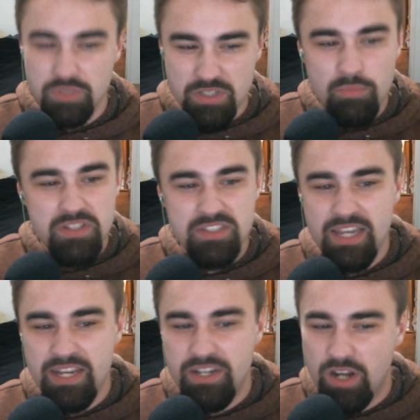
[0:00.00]
would
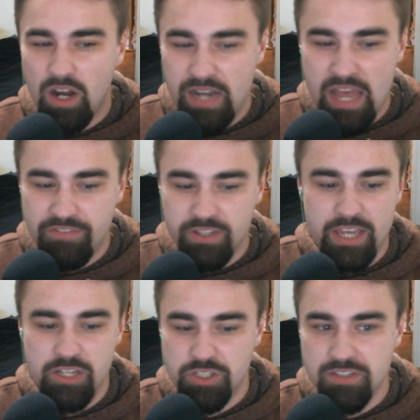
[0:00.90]
say
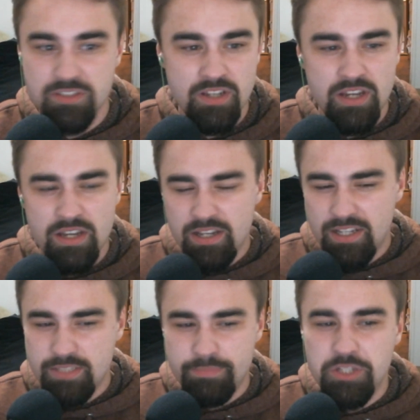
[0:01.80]
non-efficacious,
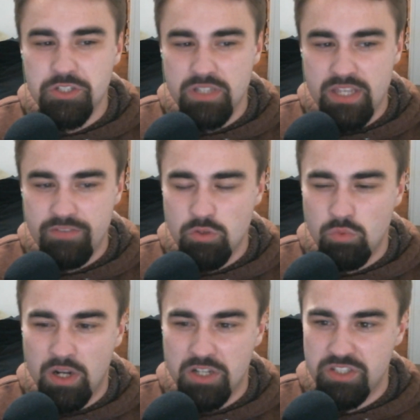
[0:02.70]
especially if you
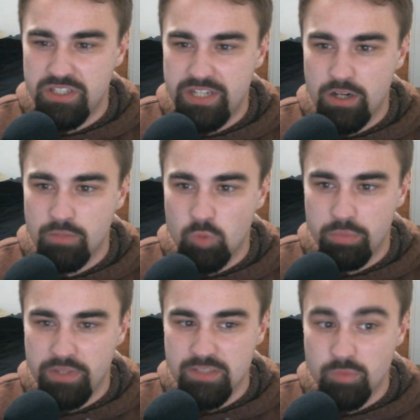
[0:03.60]
watch the Derek More
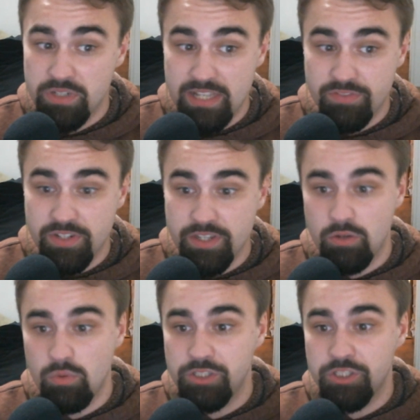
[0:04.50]
Plates, More Dates video,
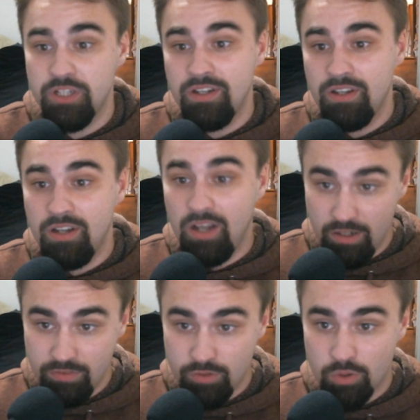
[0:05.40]
which,
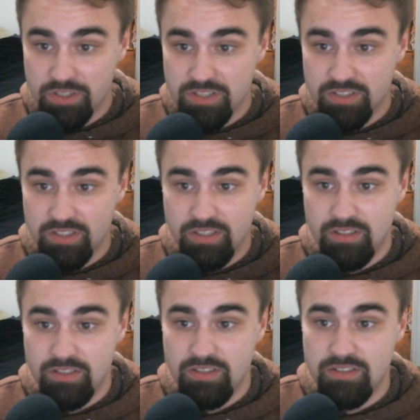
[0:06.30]
of course,
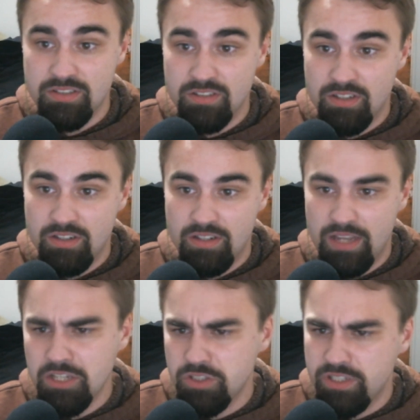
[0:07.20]
is
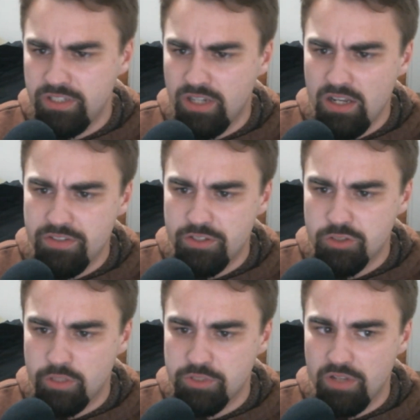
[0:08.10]
actually not in the
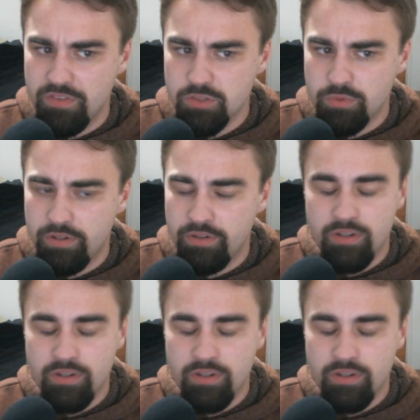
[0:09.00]
description on this one.